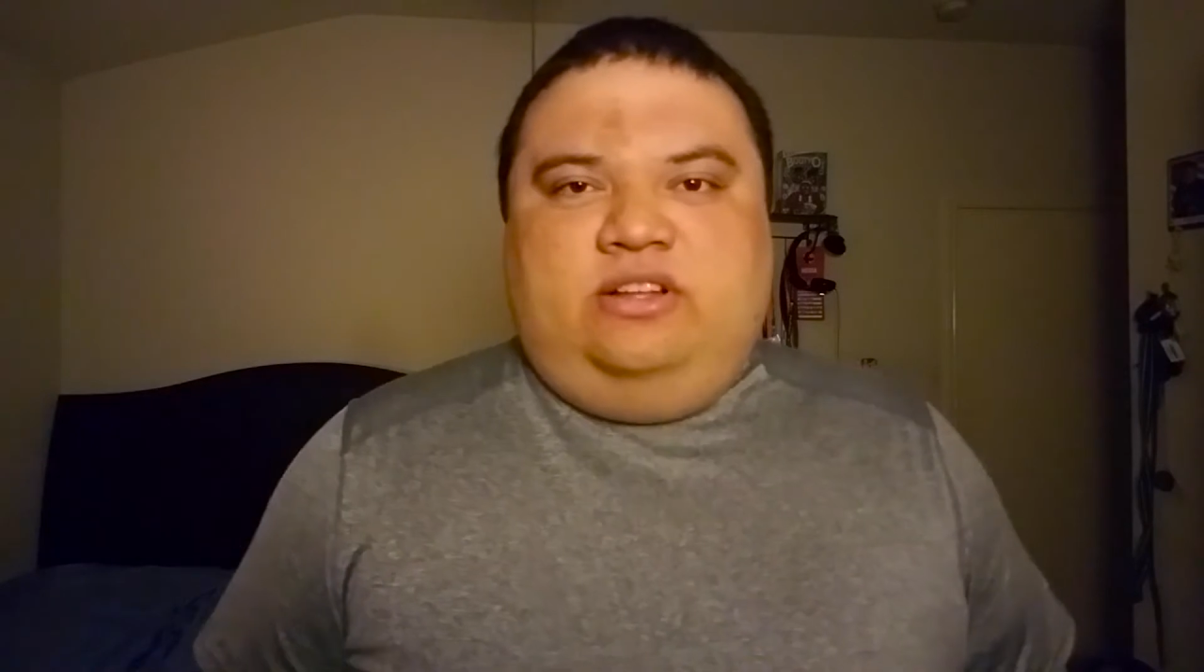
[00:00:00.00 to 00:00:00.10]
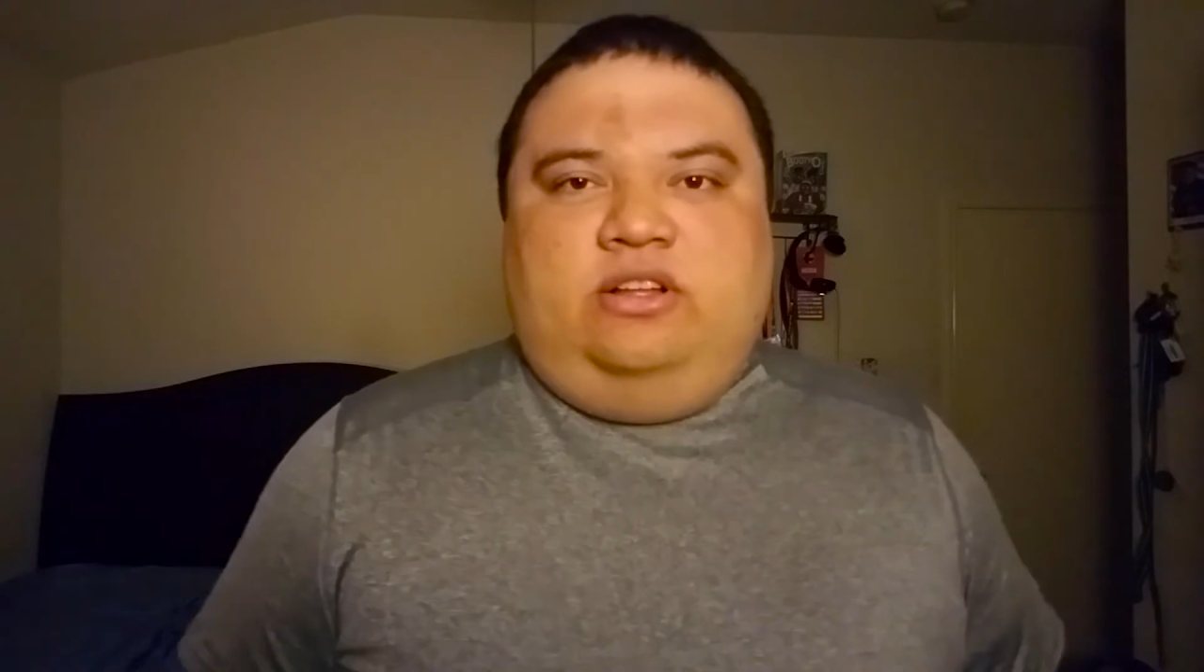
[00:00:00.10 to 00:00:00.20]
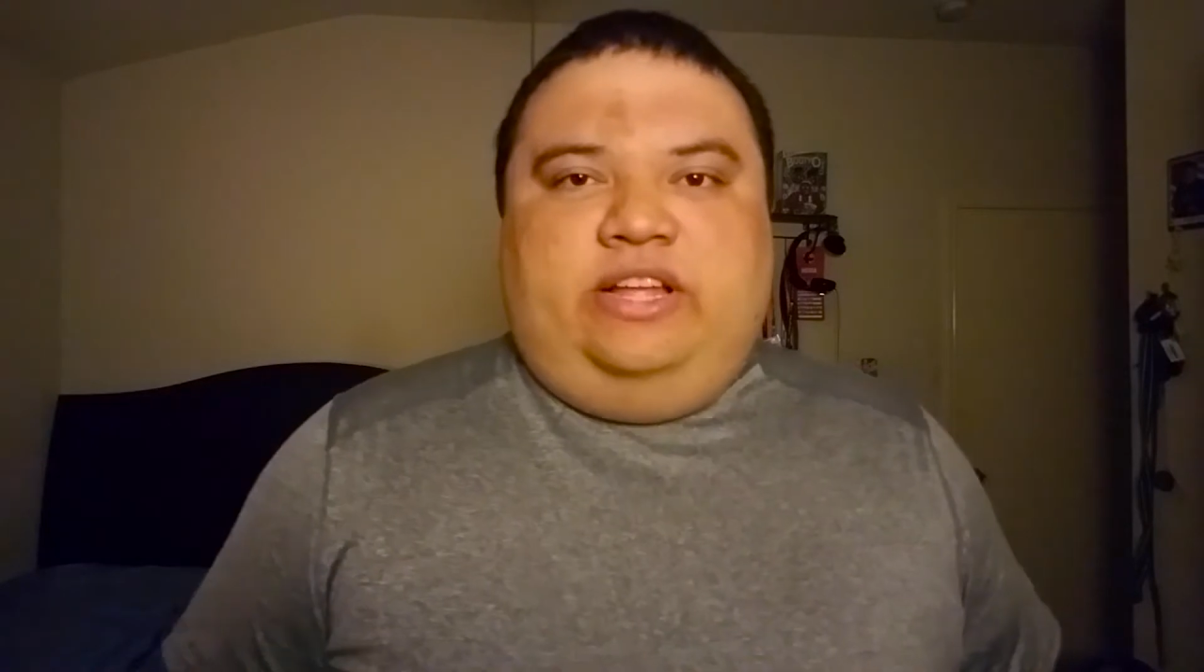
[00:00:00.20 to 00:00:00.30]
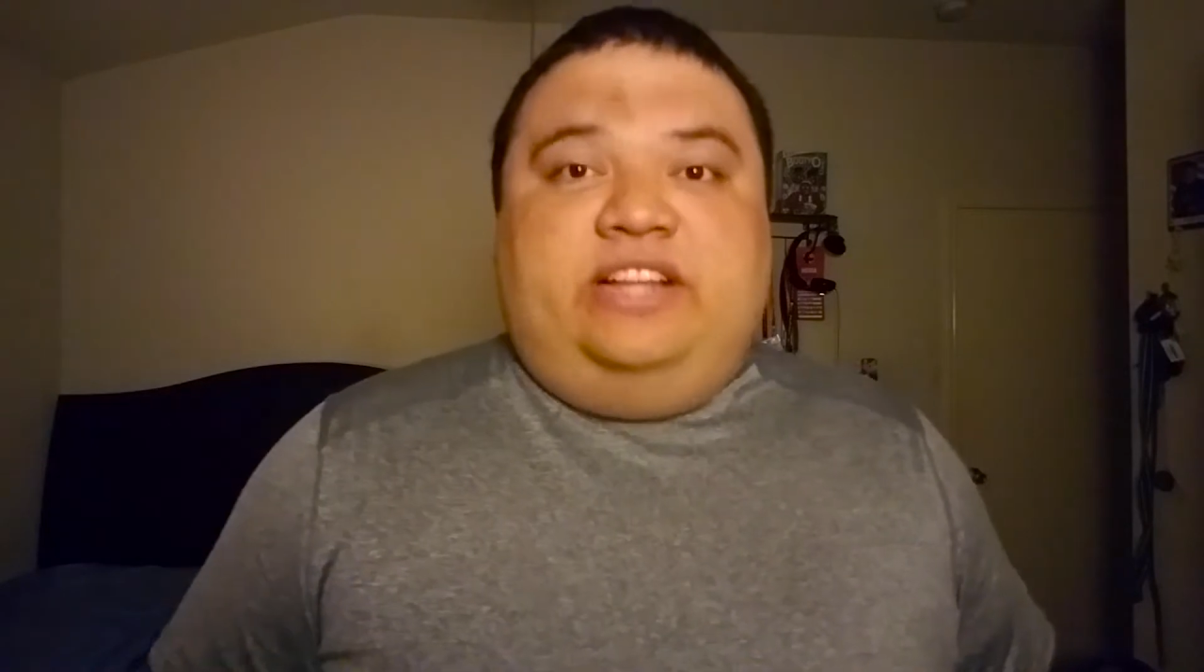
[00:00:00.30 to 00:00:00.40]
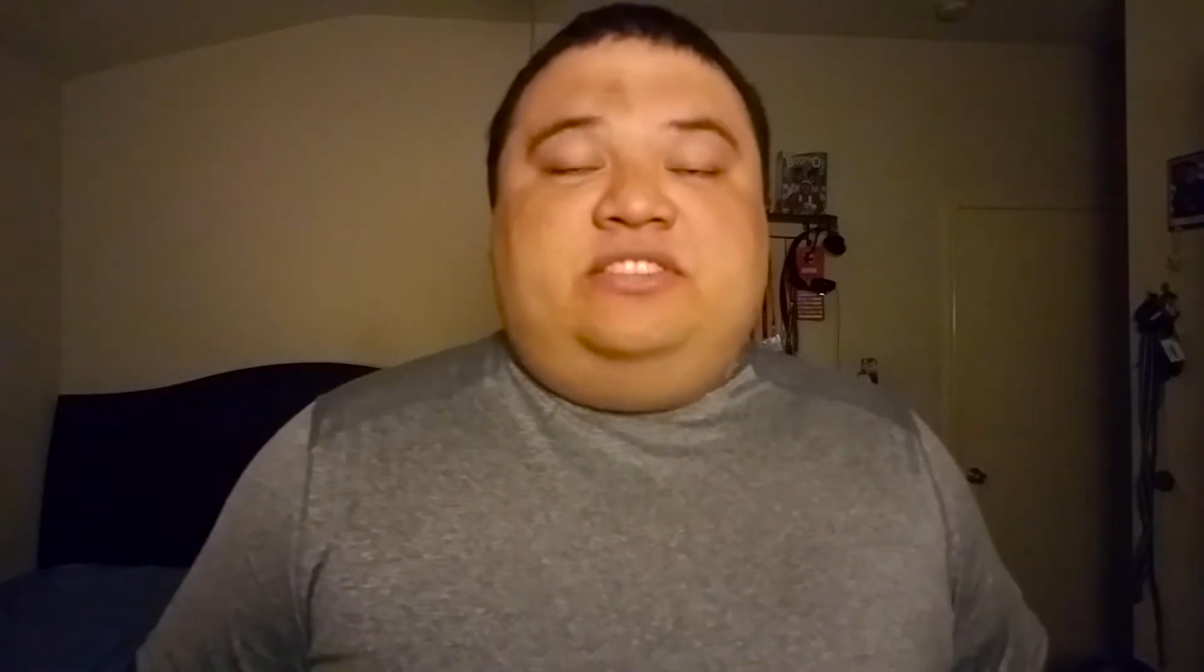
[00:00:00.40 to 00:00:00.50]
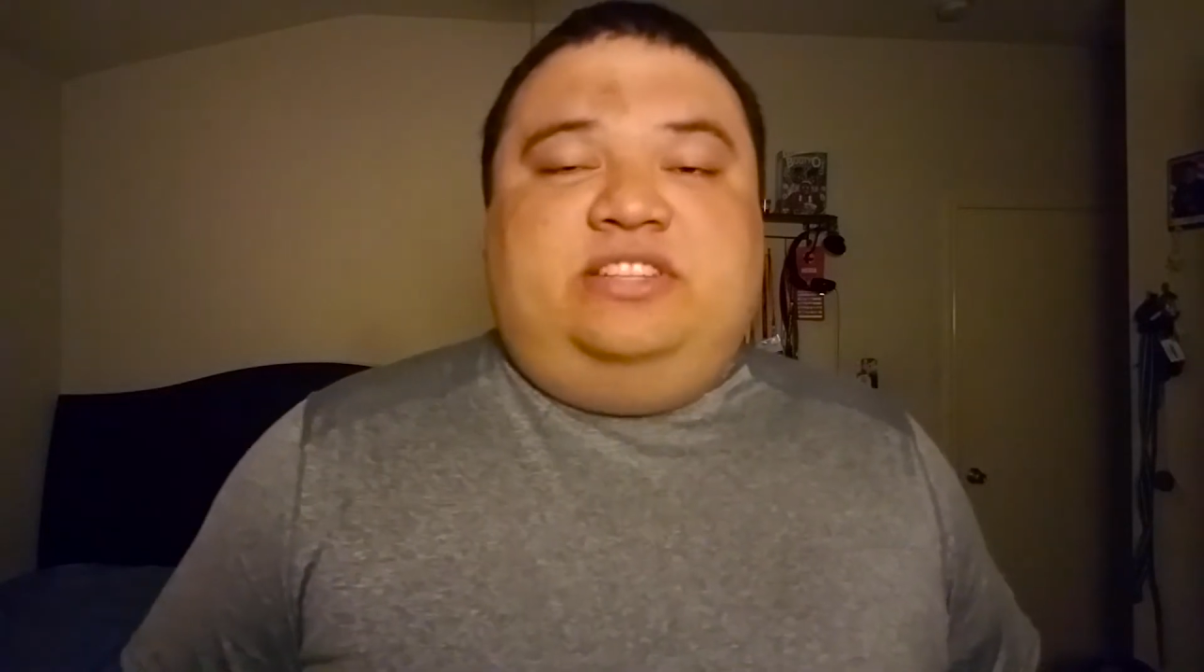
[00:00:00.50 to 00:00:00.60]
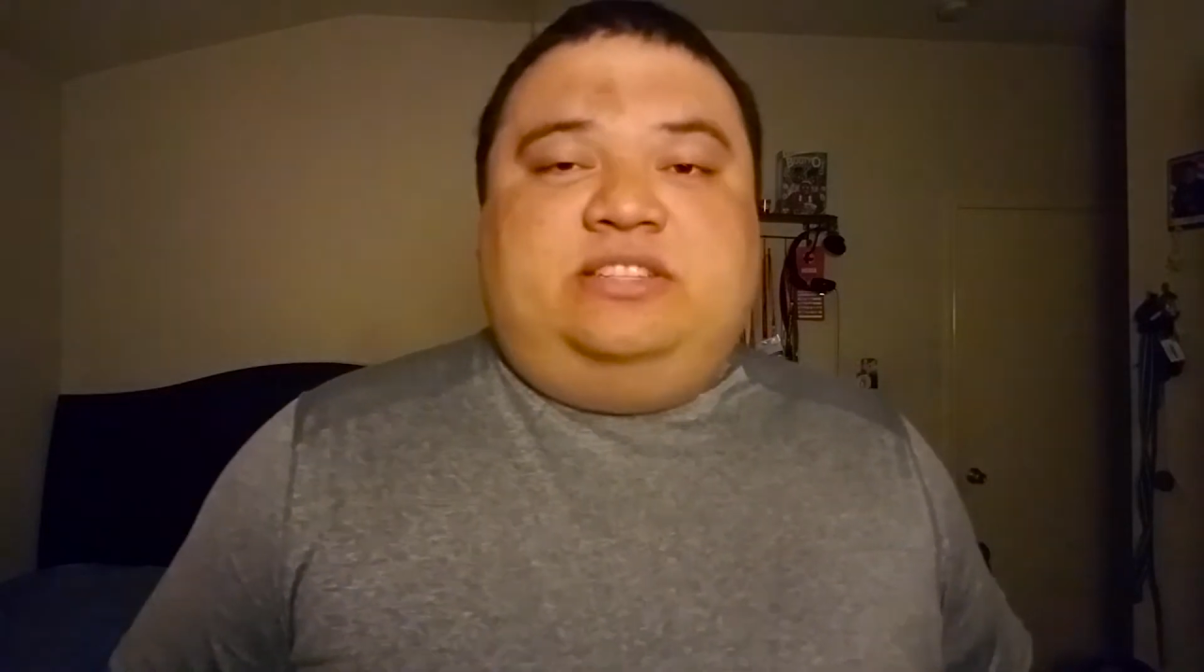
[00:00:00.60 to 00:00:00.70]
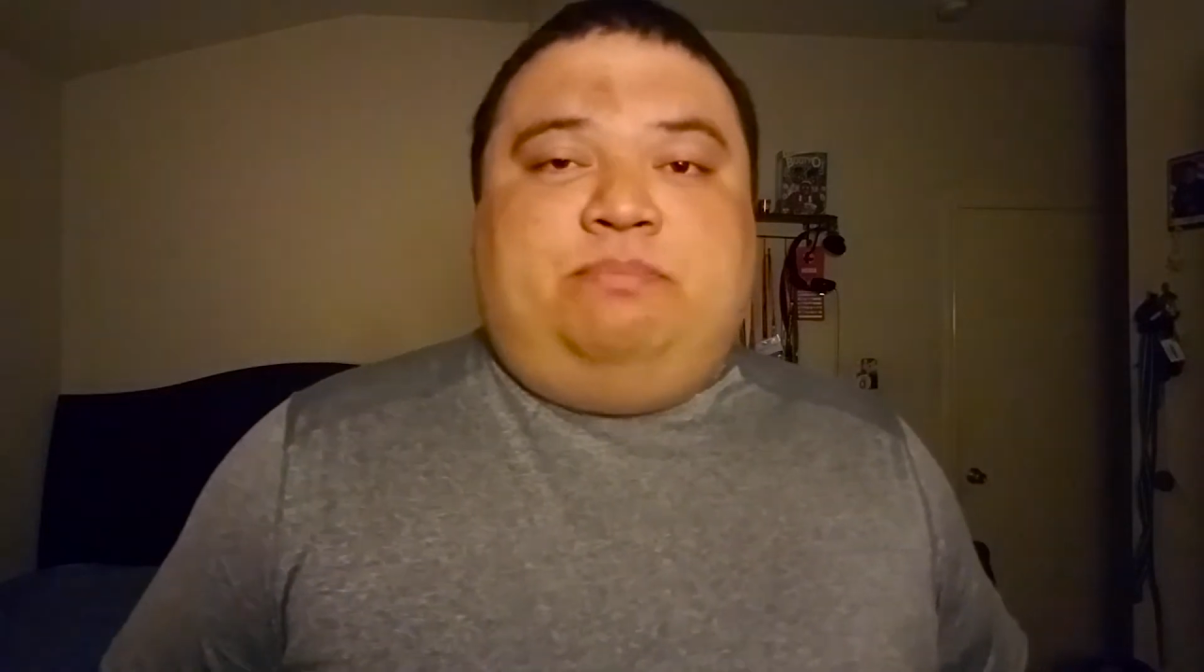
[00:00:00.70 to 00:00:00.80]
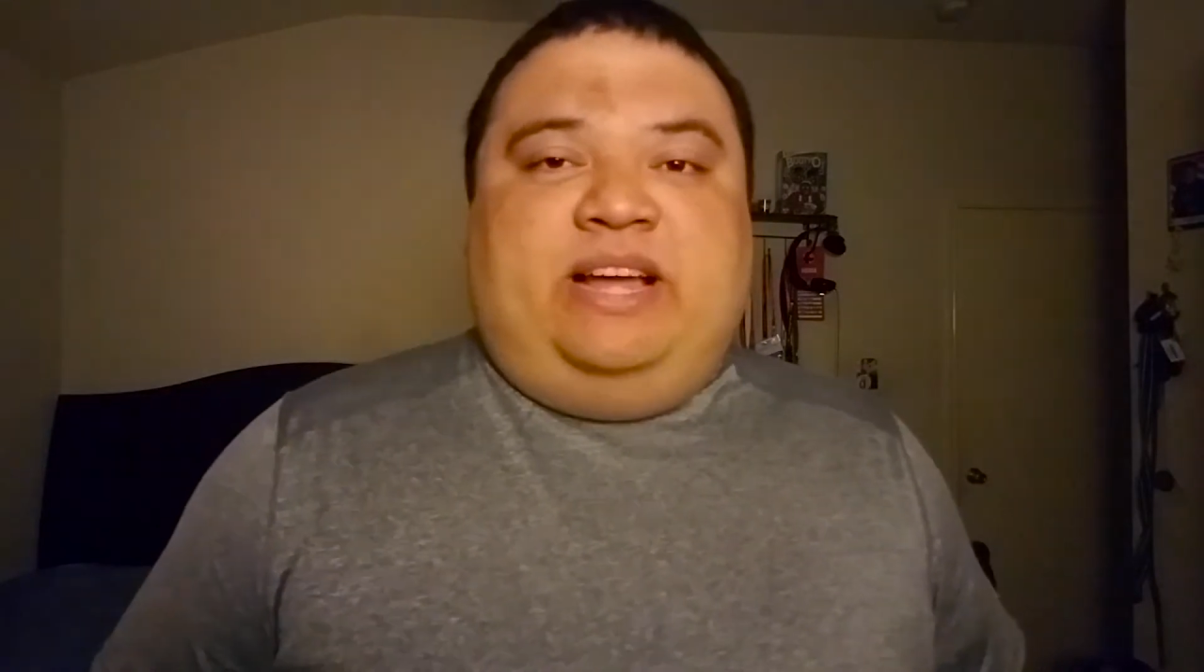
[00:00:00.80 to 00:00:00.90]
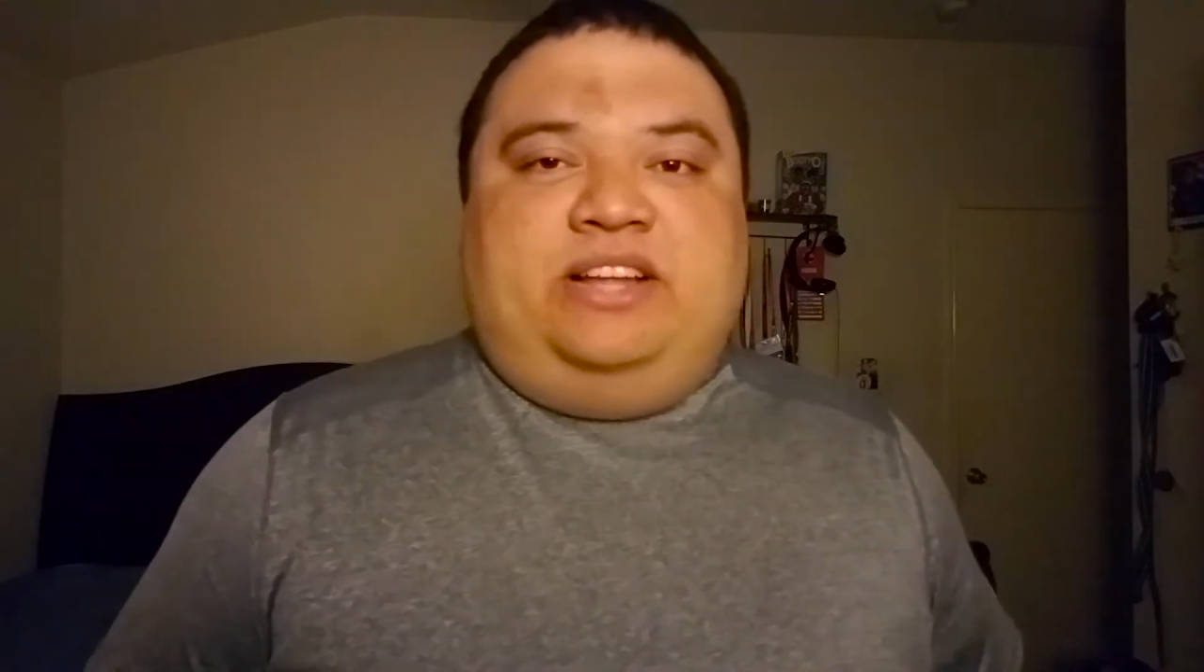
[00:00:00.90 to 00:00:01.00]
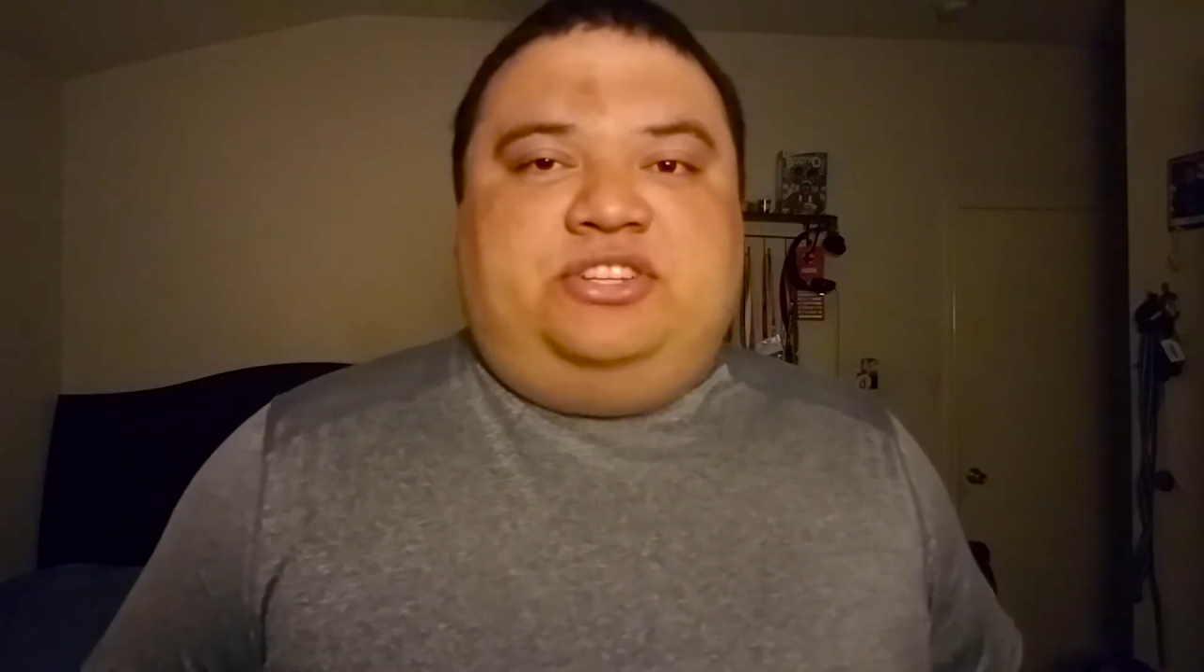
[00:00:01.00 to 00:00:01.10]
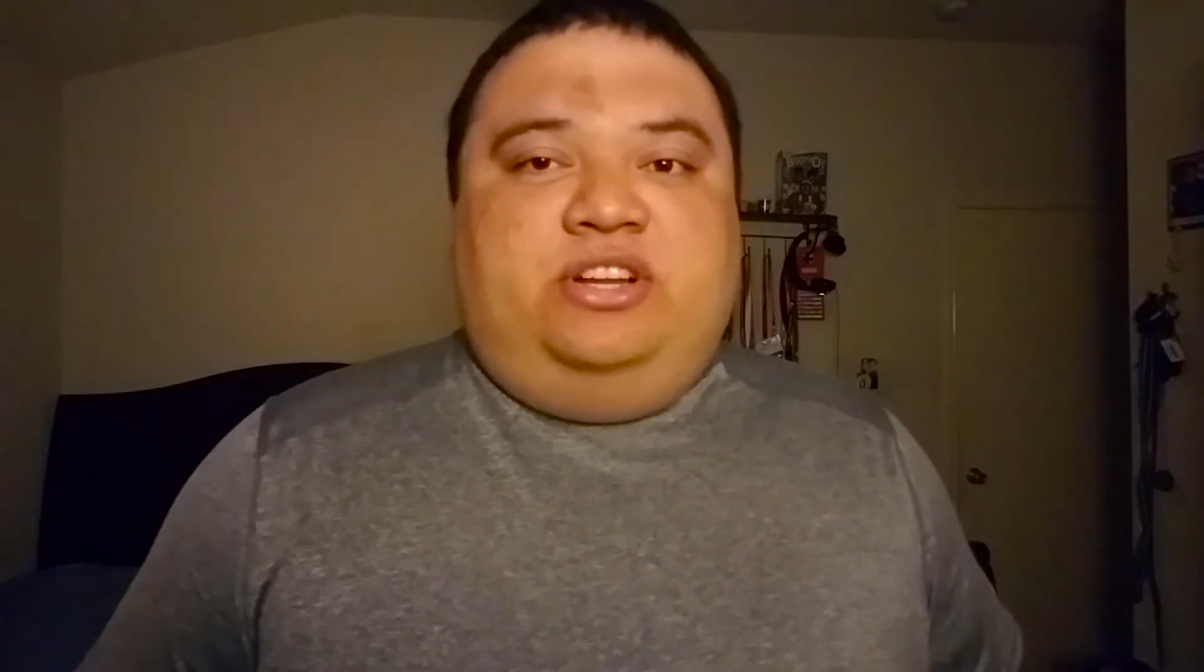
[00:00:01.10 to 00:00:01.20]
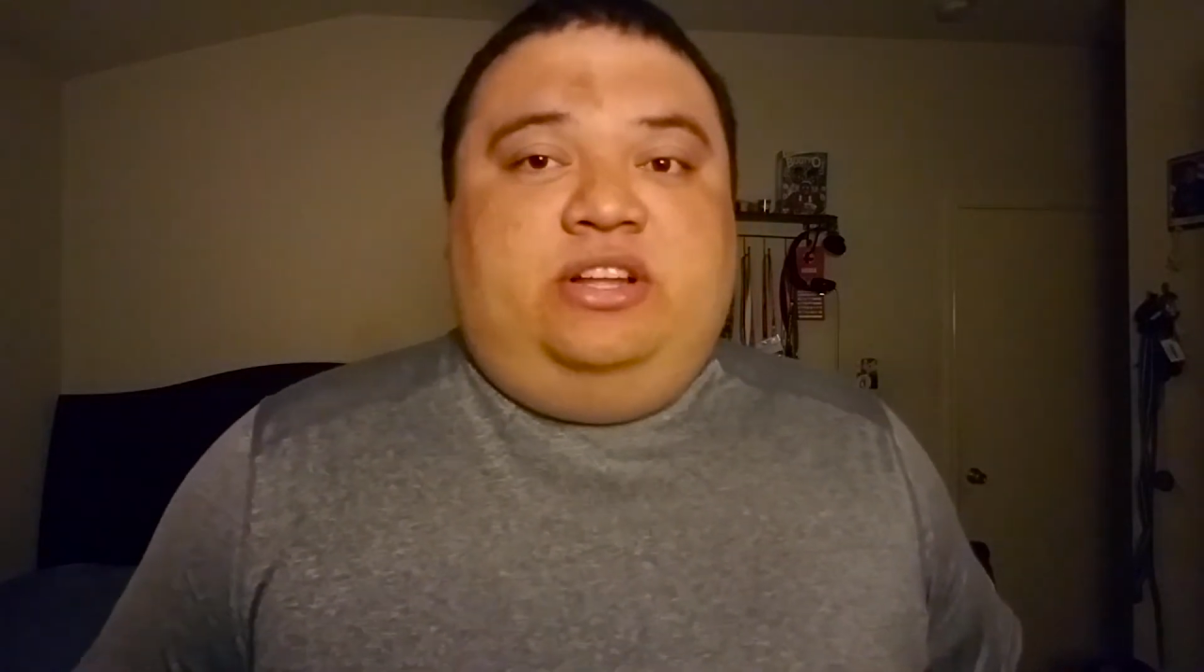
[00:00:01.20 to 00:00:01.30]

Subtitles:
into this match